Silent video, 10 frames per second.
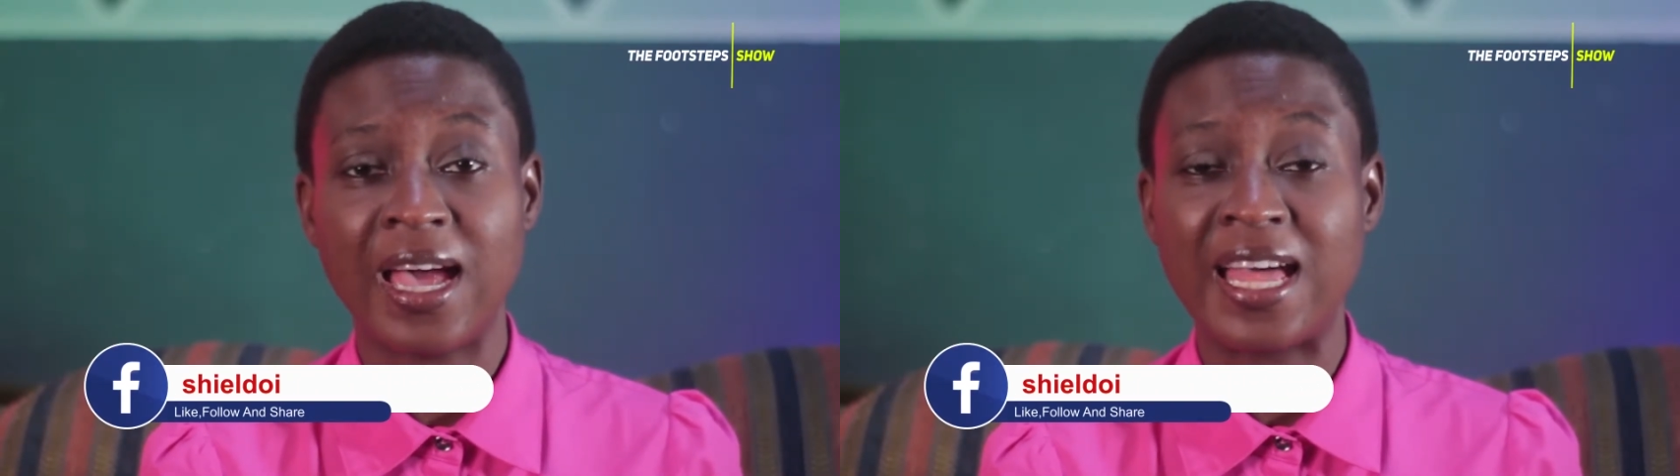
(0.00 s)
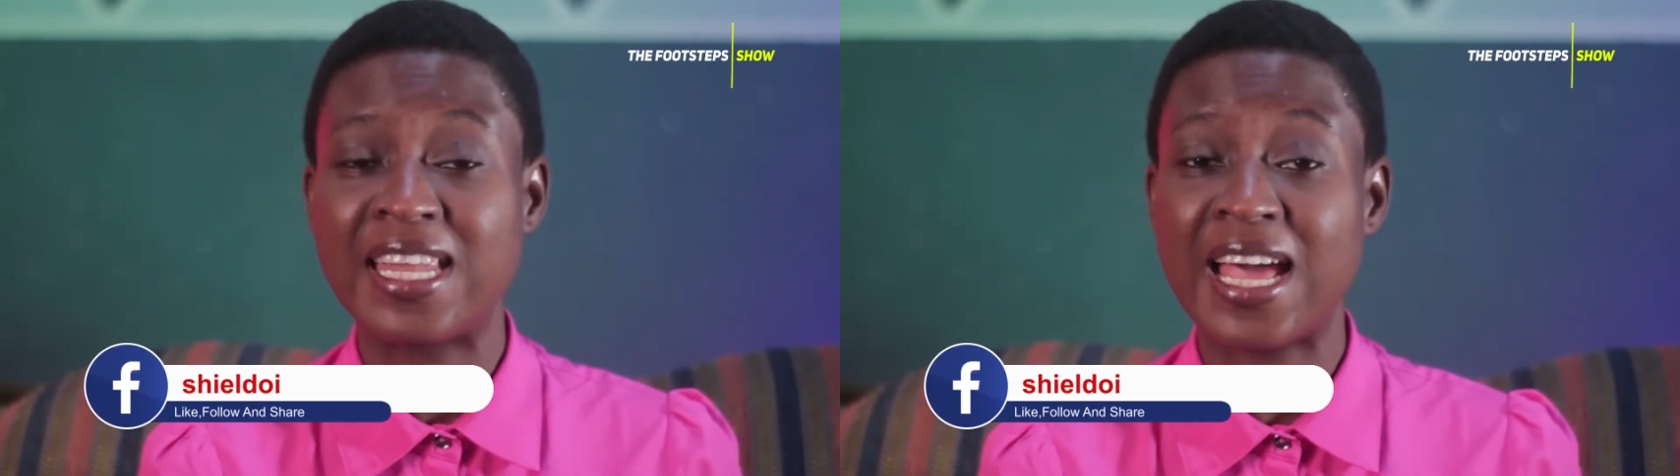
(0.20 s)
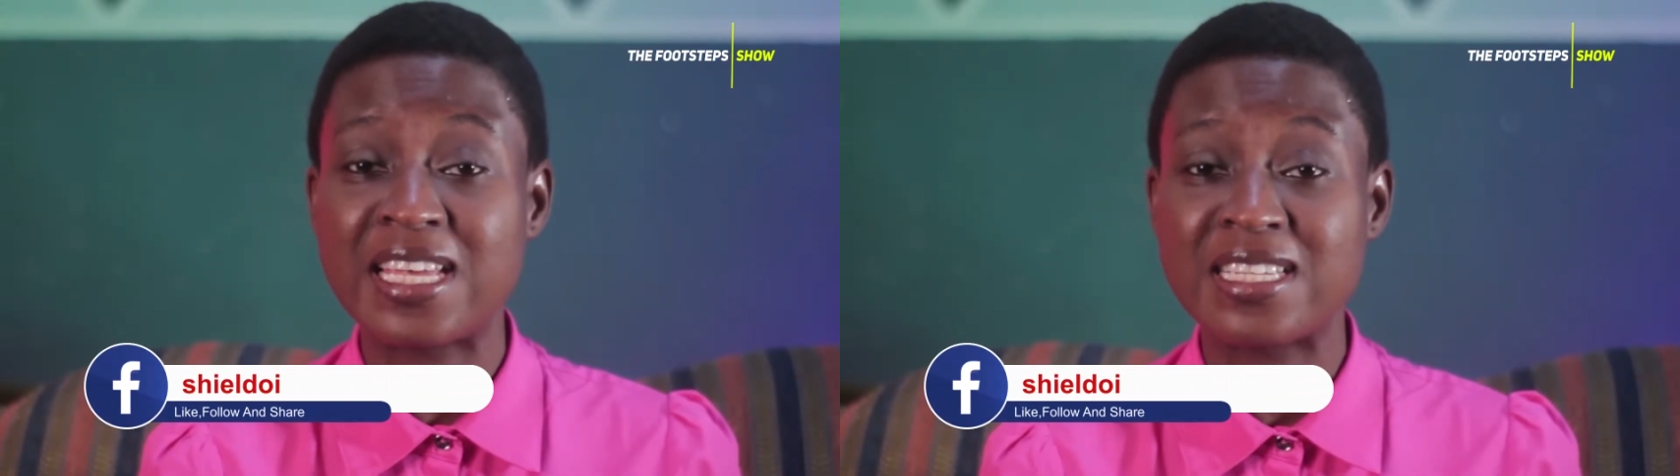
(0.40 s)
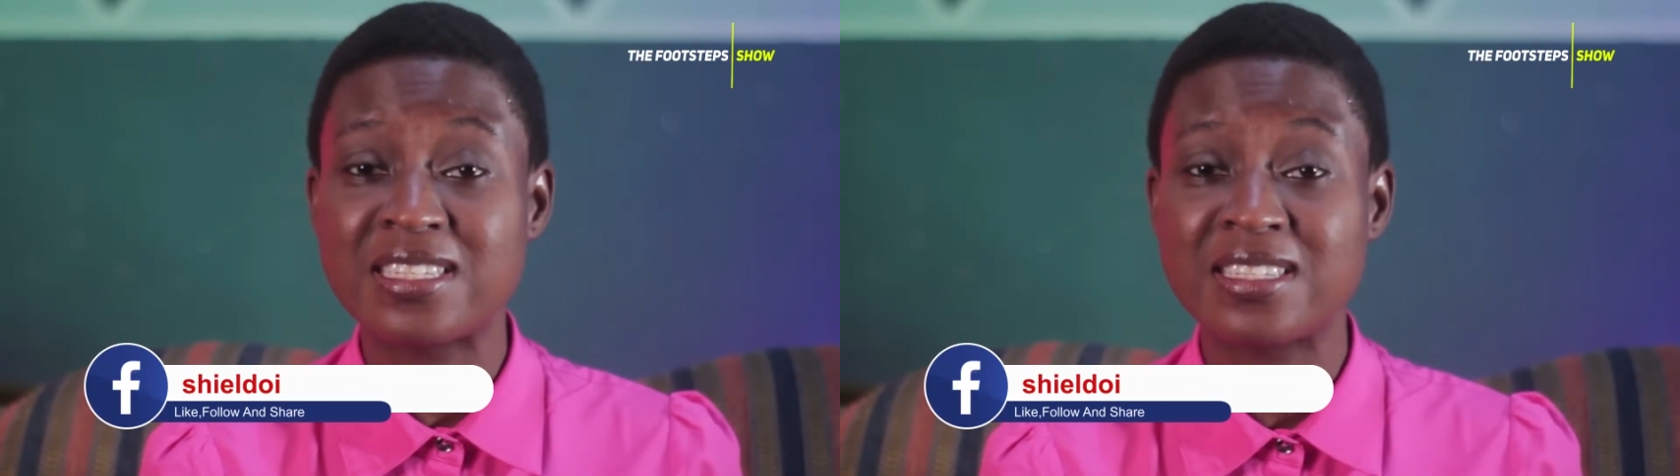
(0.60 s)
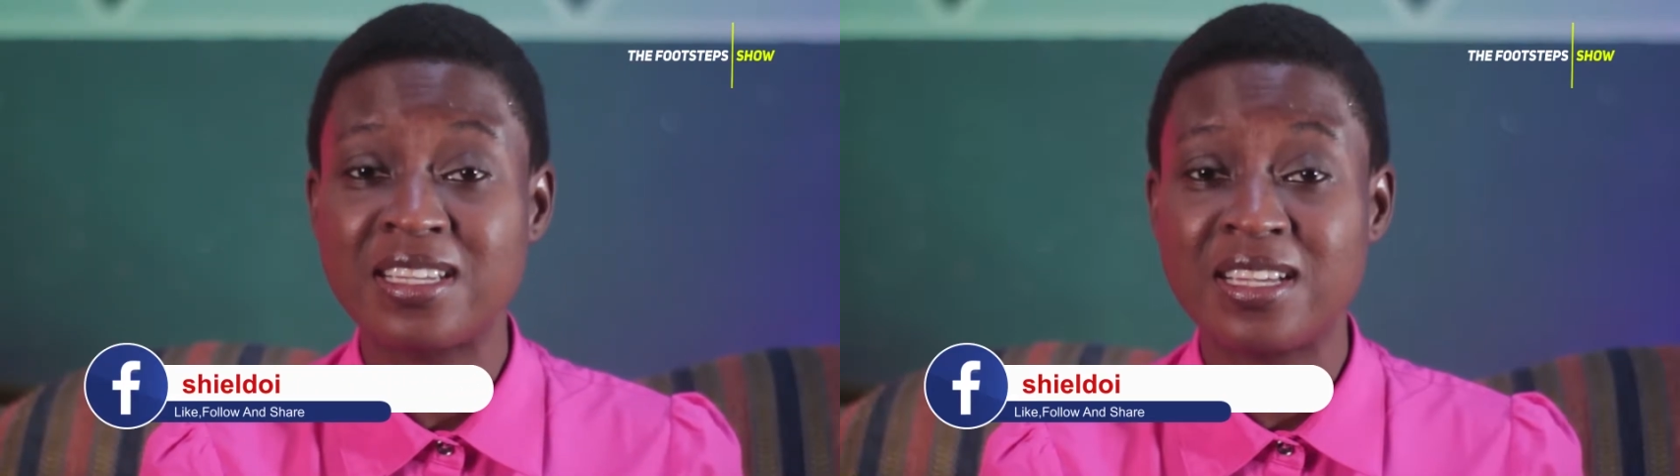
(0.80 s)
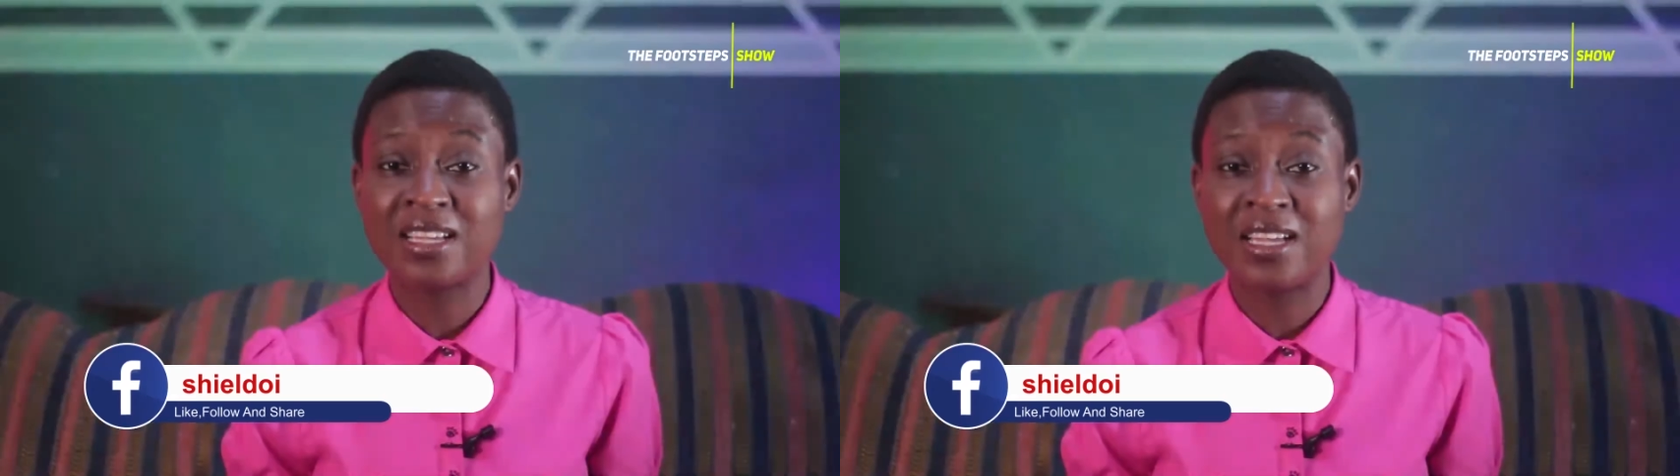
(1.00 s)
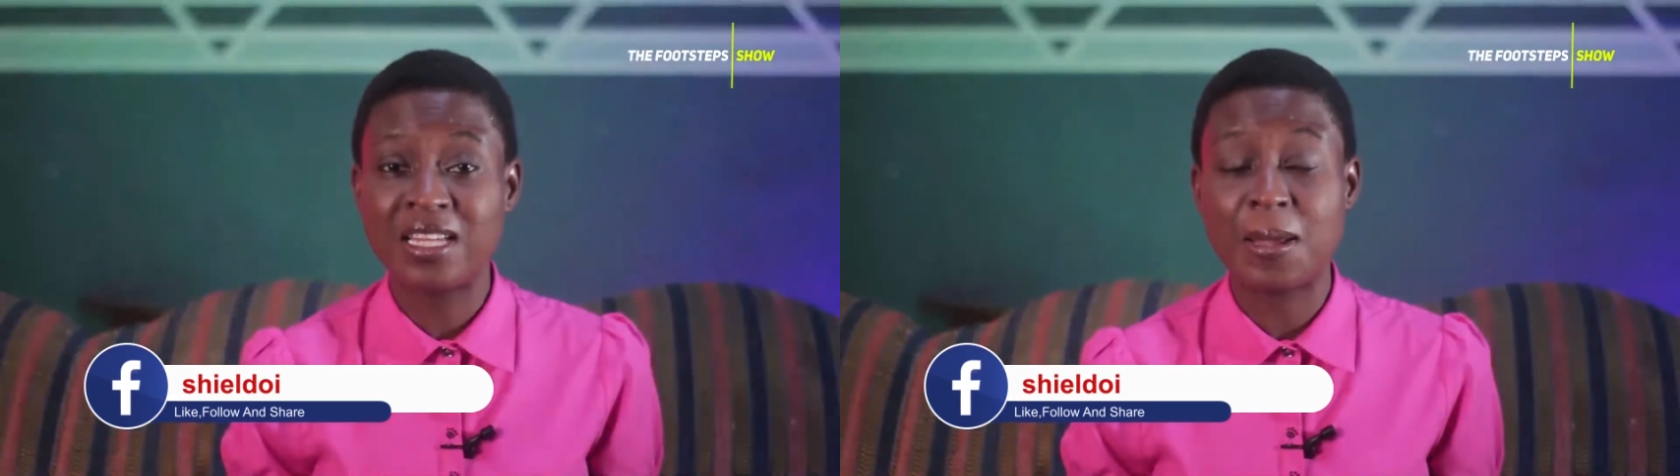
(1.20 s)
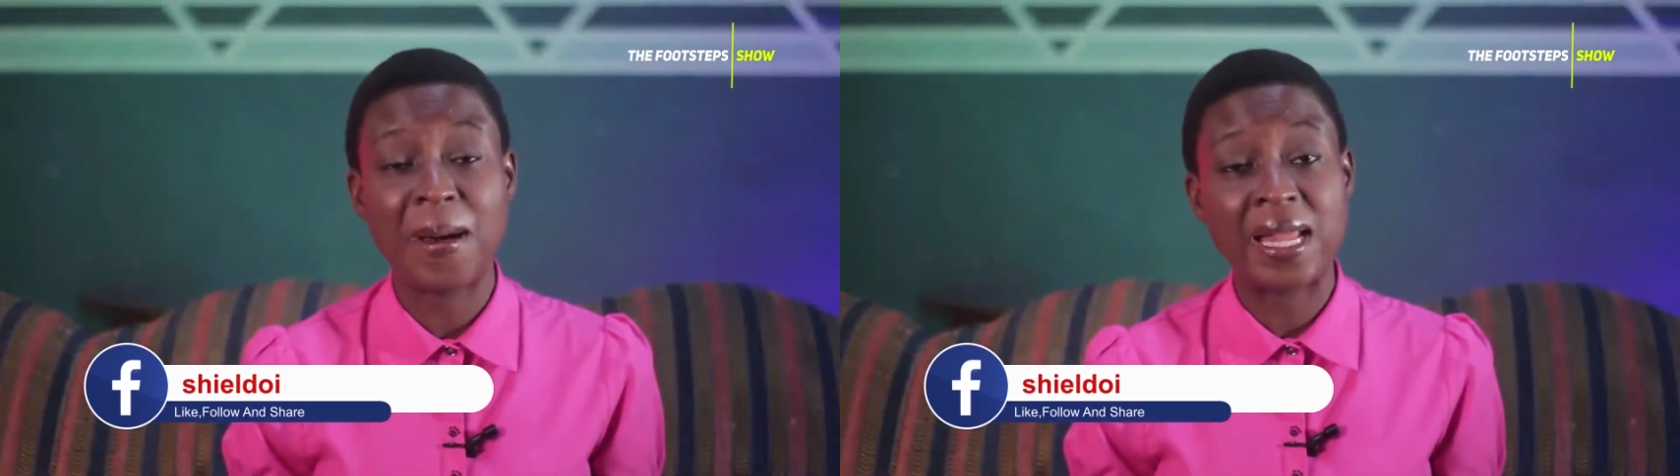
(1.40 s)
and that is
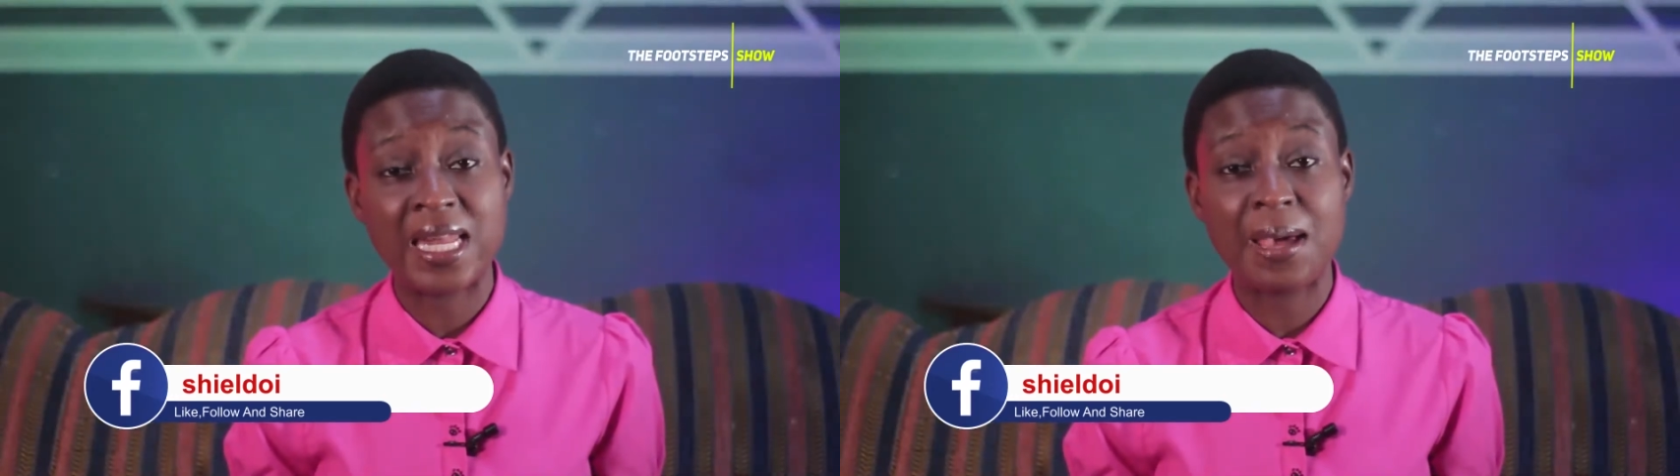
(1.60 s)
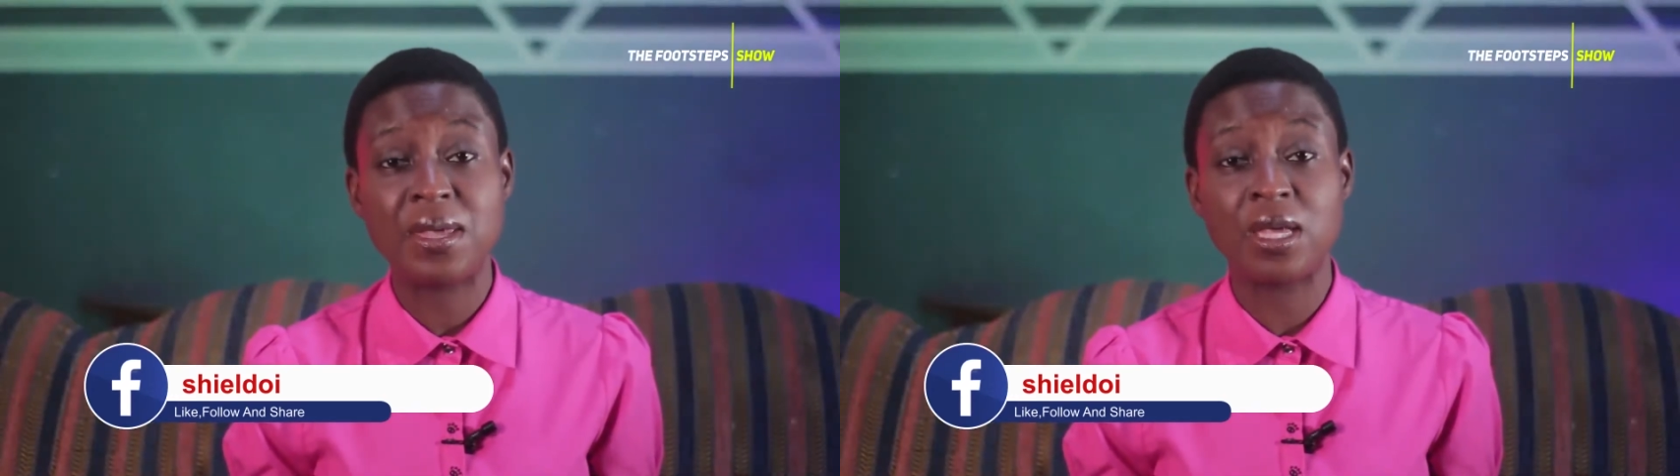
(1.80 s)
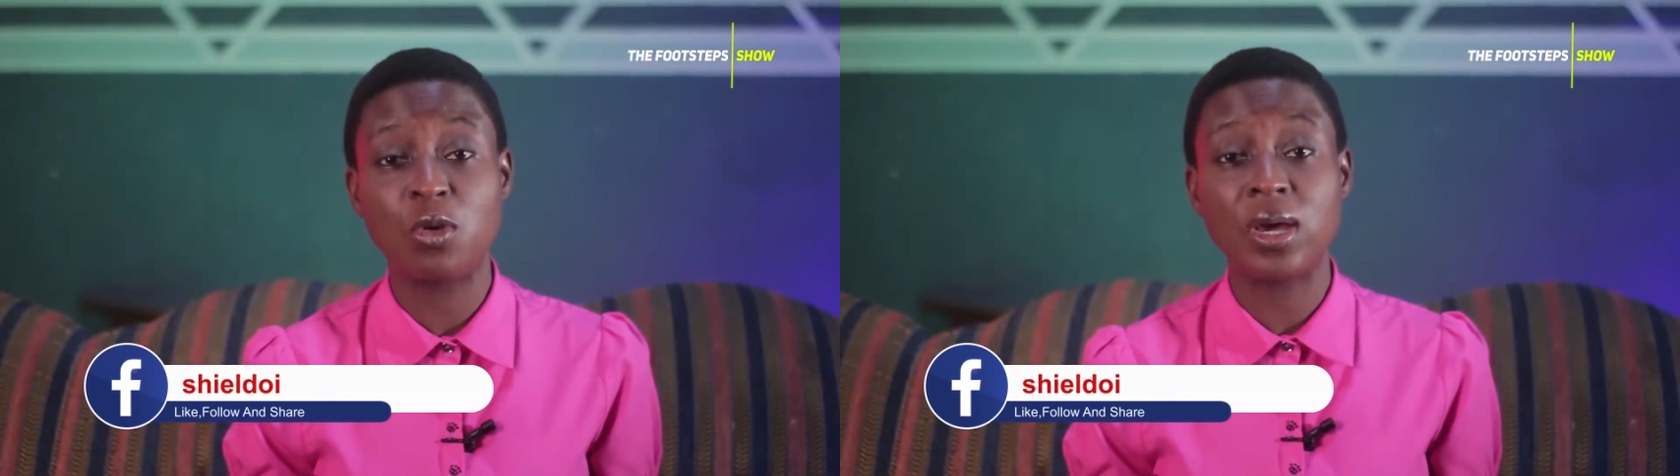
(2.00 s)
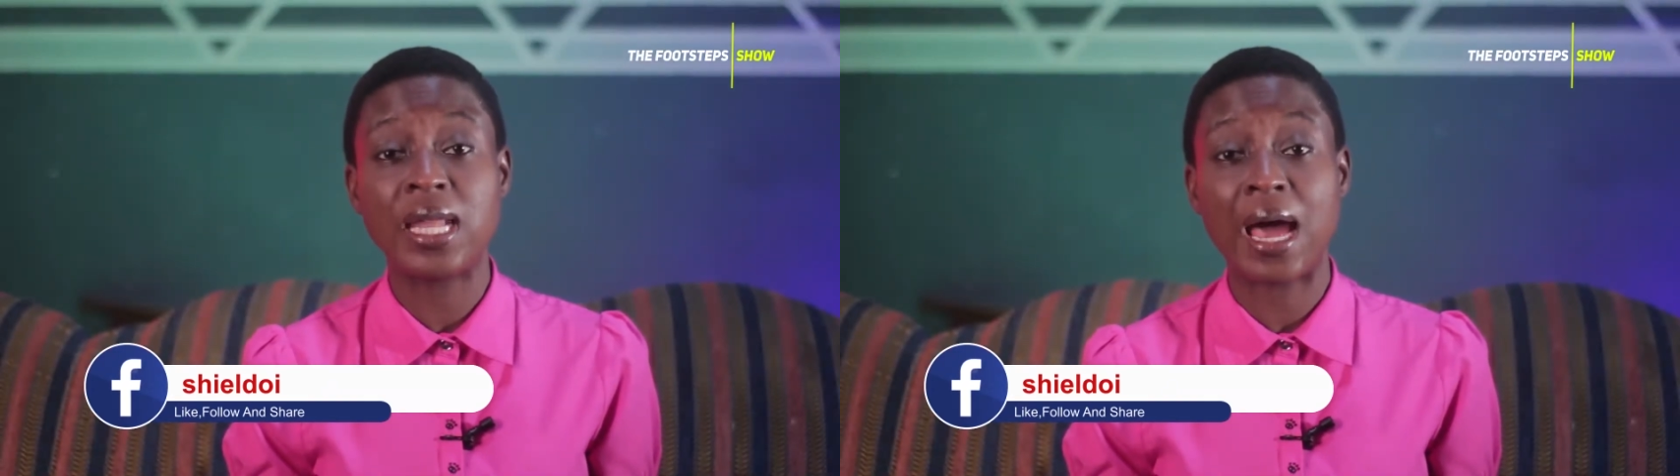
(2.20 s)
the pandemic going